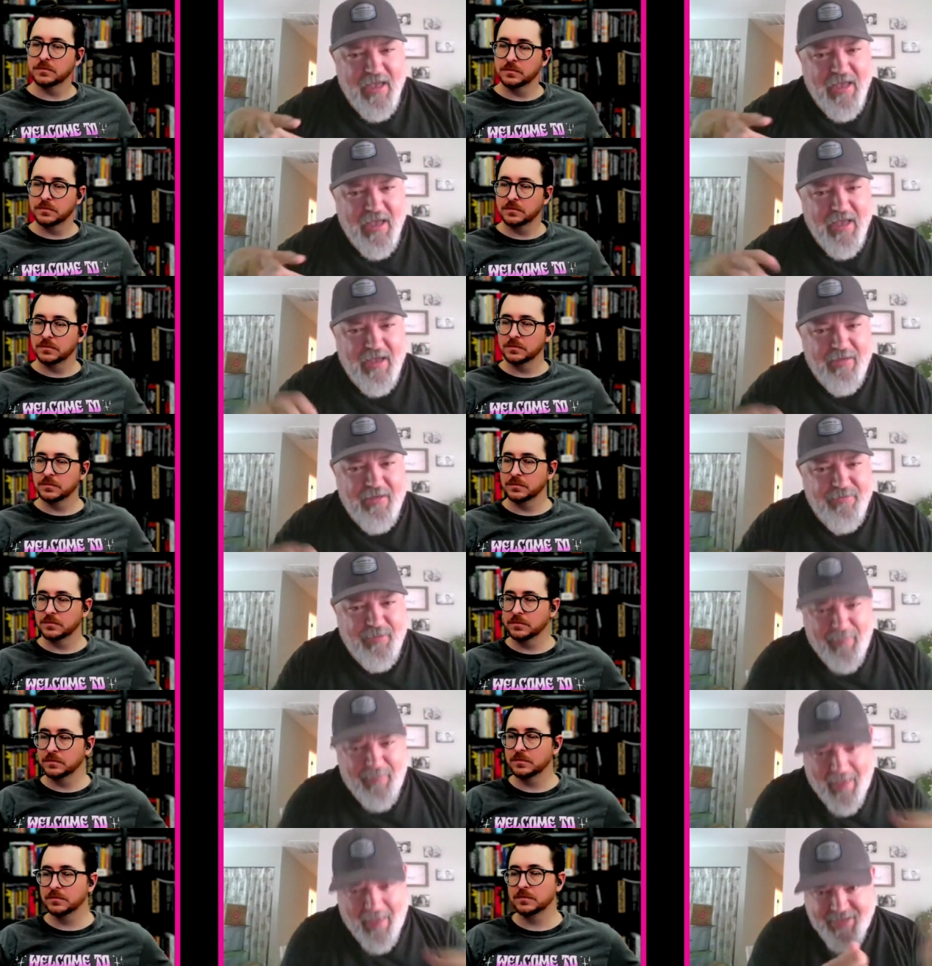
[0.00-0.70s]

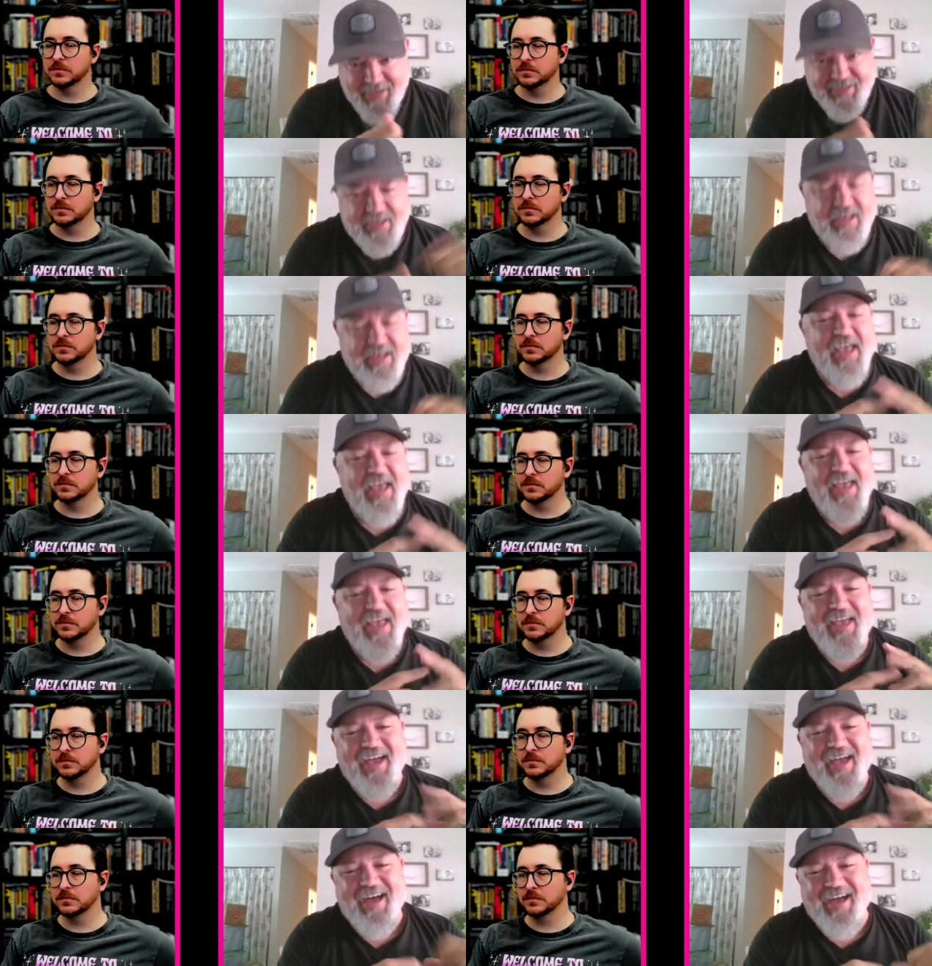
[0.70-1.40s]
Speaker 1: uh, the magazine,
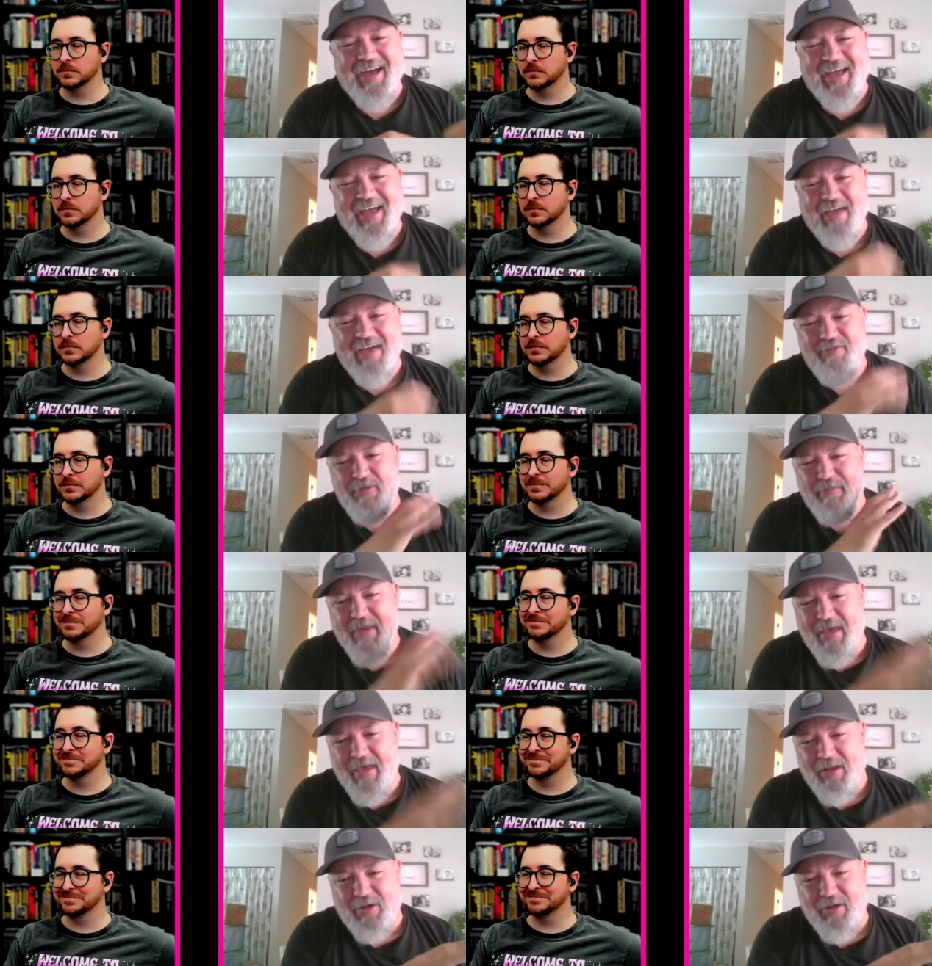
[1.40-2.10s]
uh,
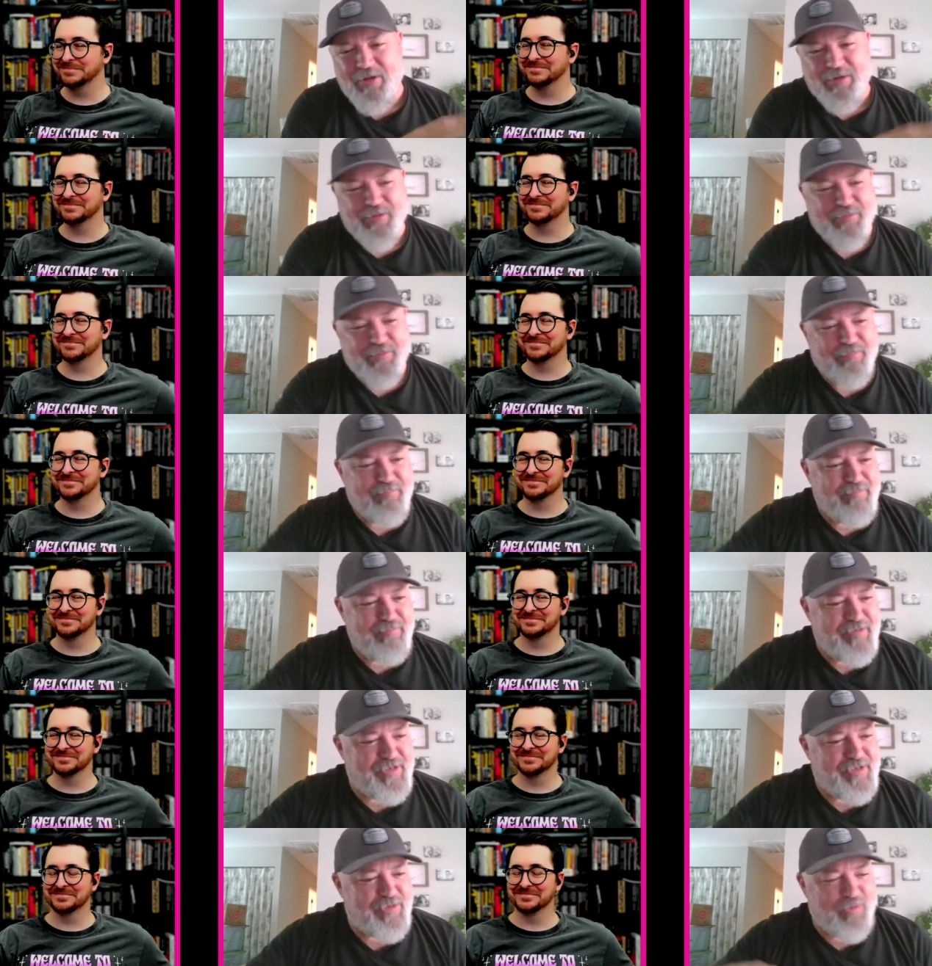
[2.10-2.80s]
heavy
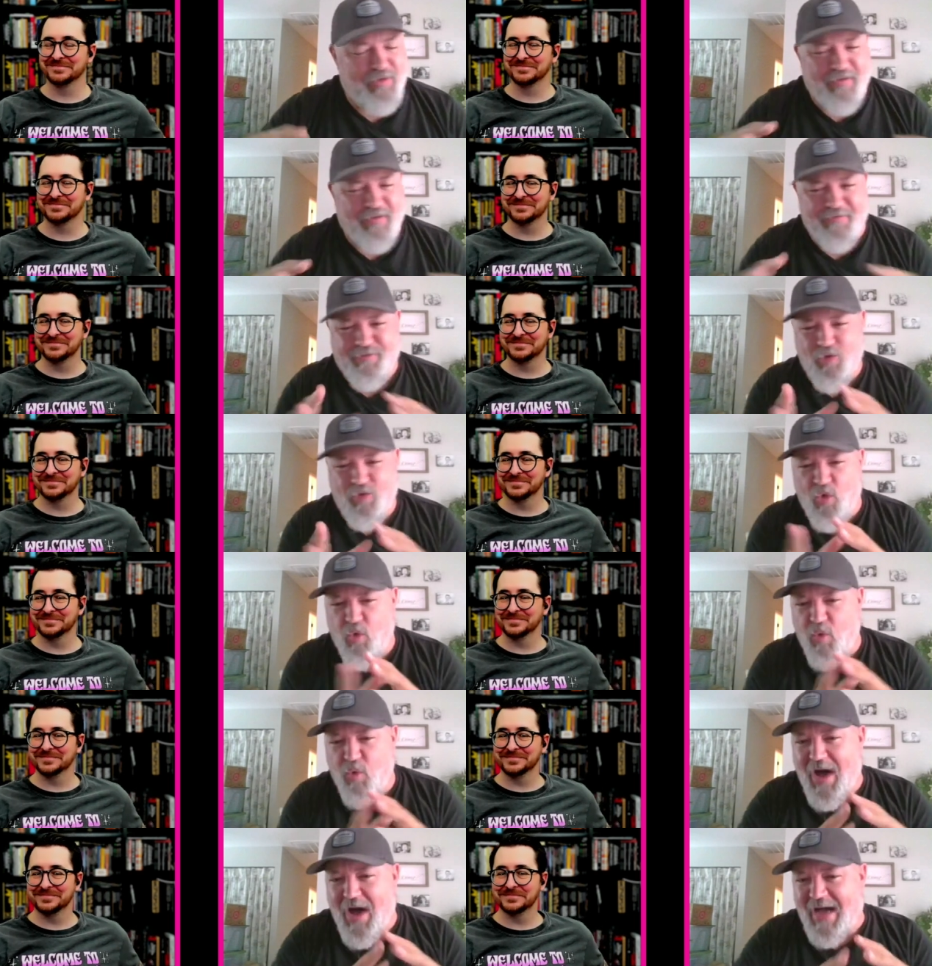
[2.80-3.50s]
metal sort of
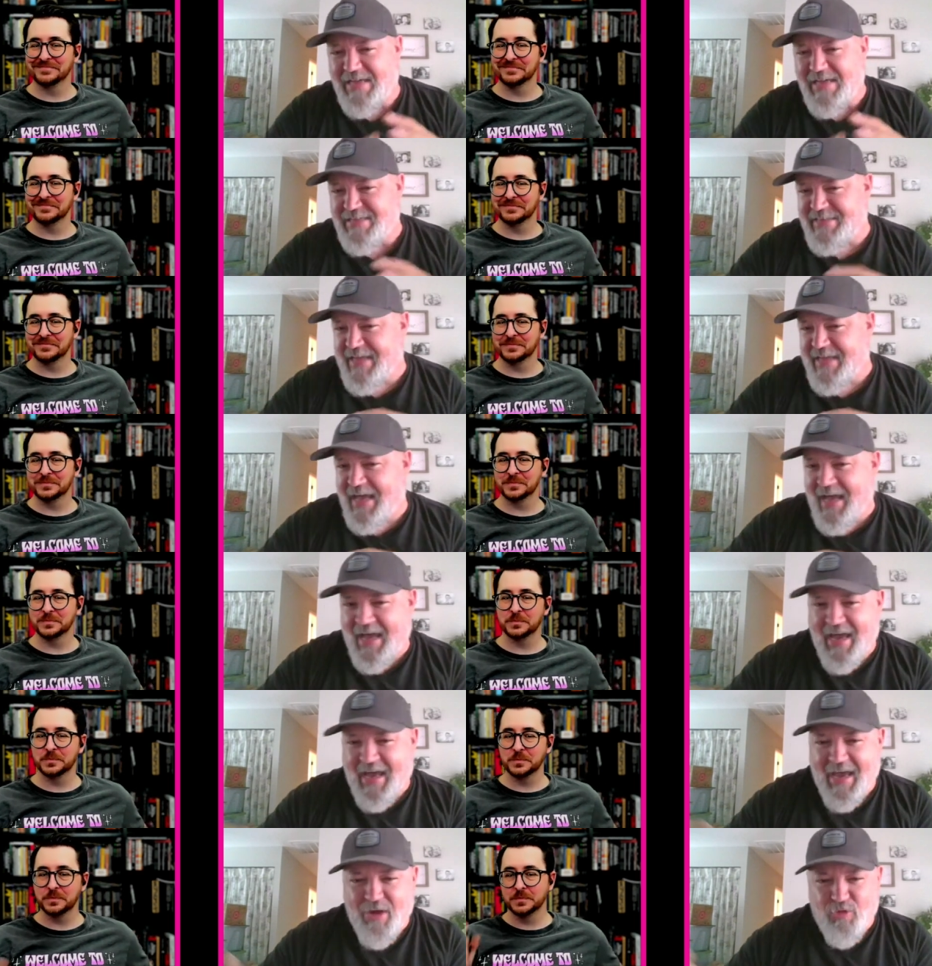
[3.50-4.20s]

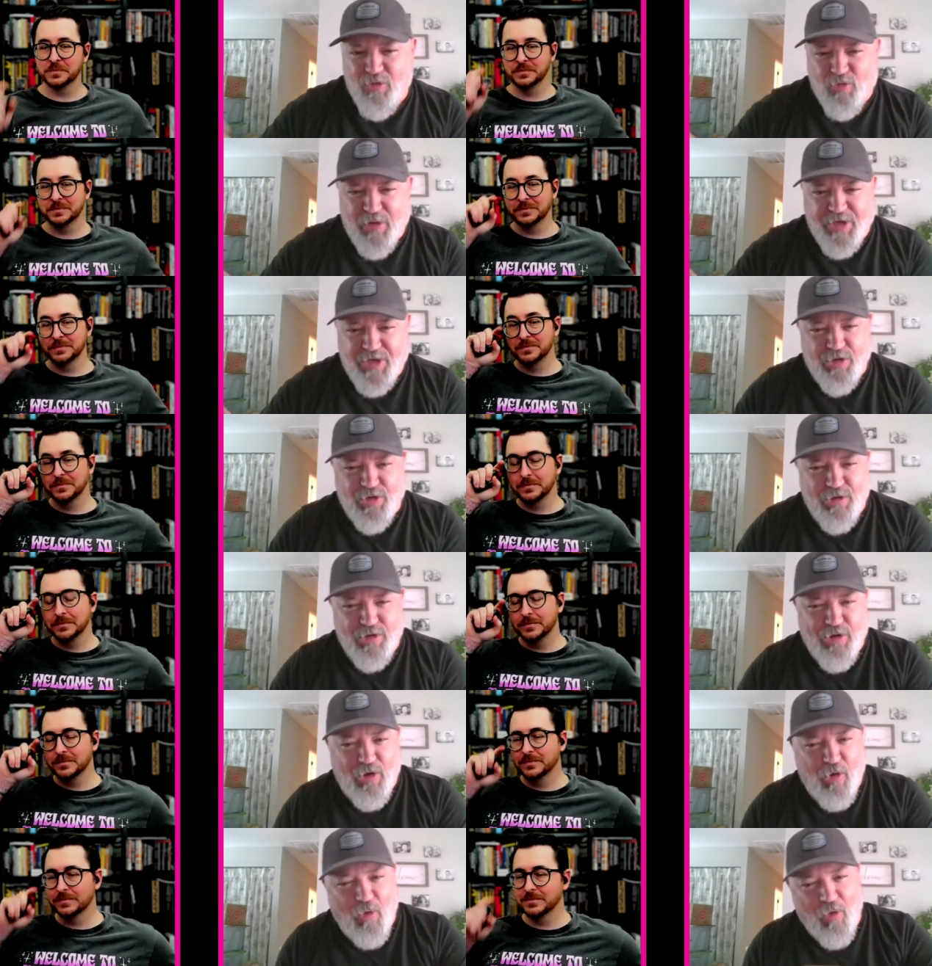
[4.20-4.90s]
quasi
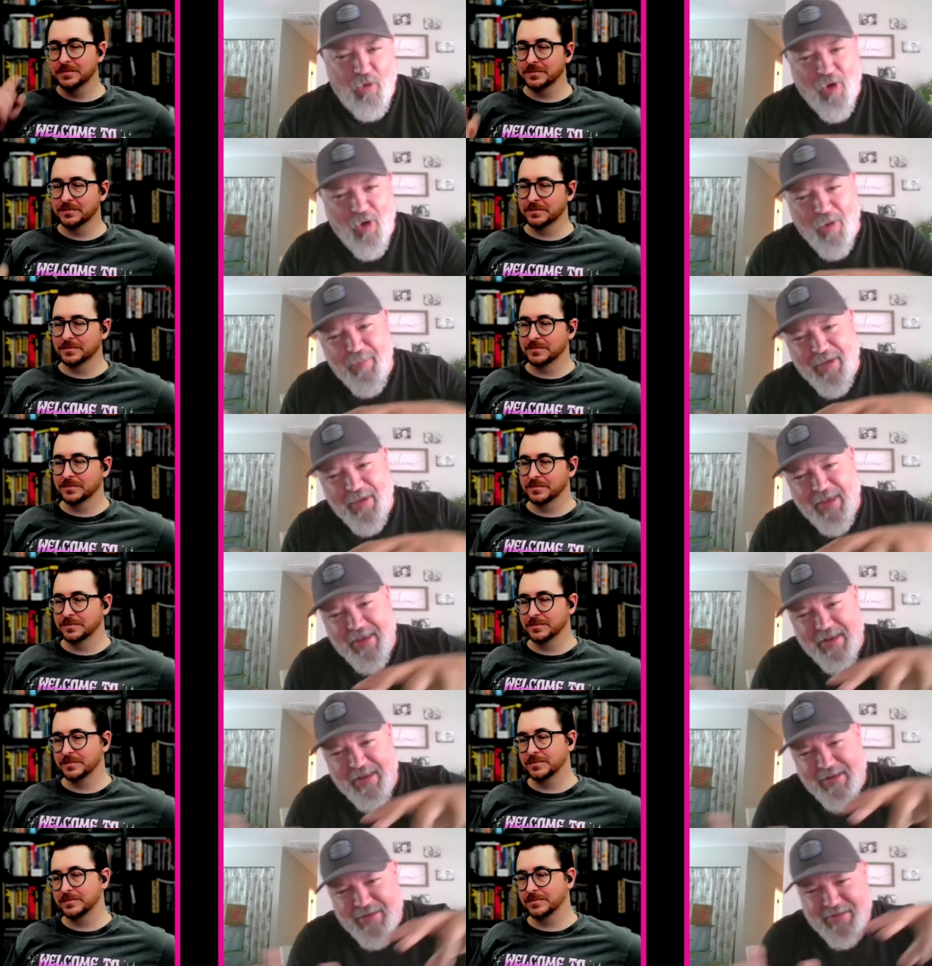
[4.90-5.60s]
Richard
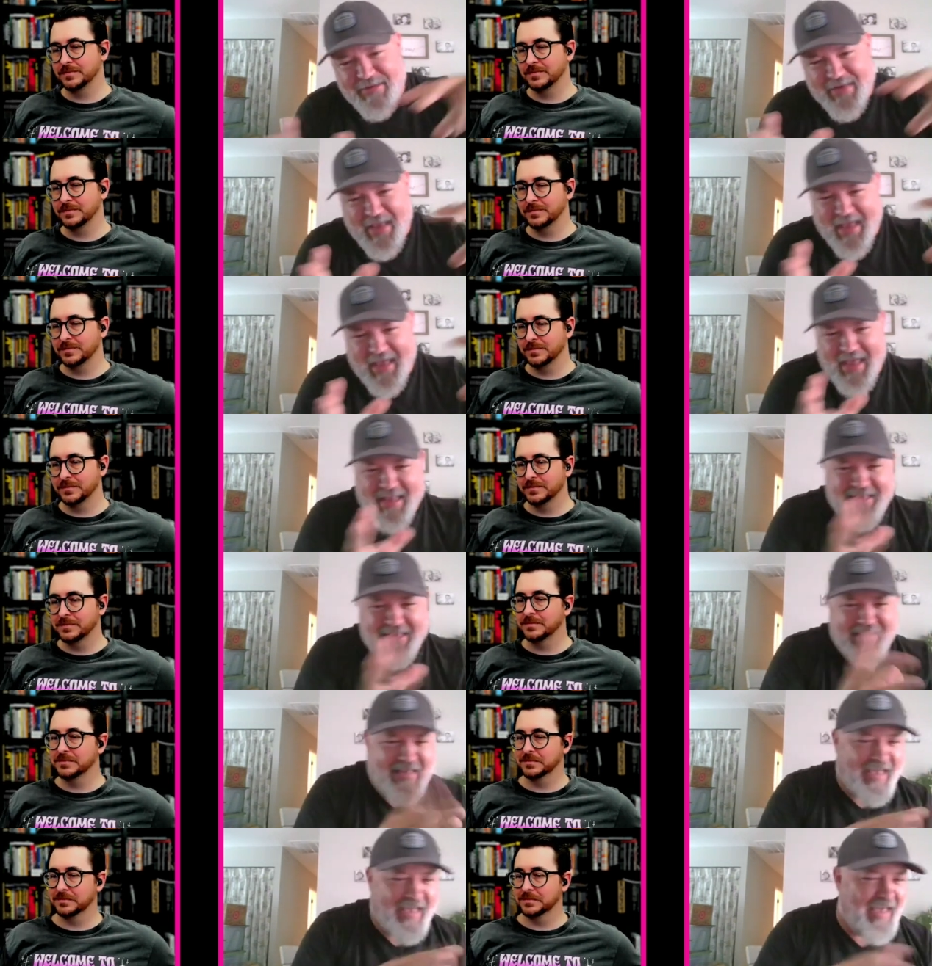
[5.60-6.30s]
Corbin, I, I,